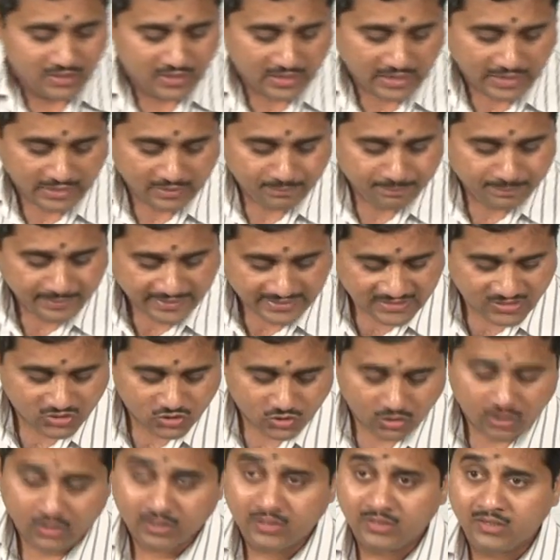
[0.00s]
and based
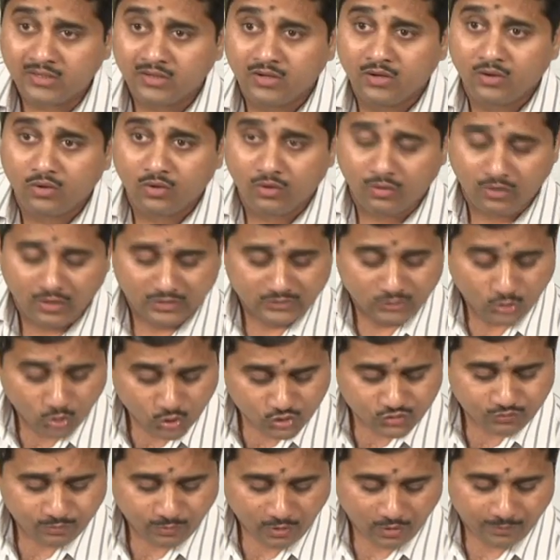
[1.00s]
on uh,
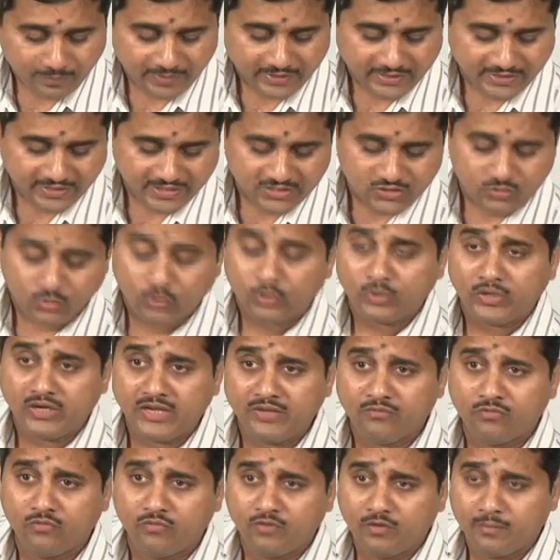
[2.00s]
those properties
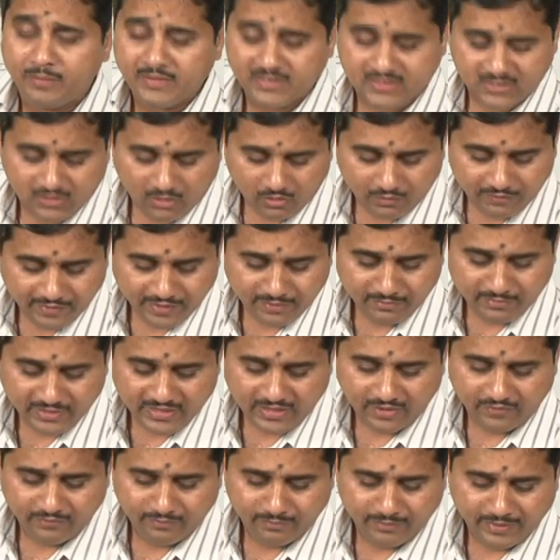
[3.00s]
only we will be solving
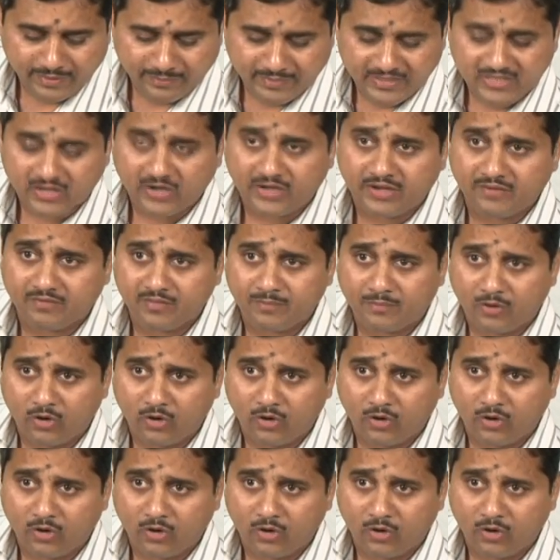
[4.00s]
majority of the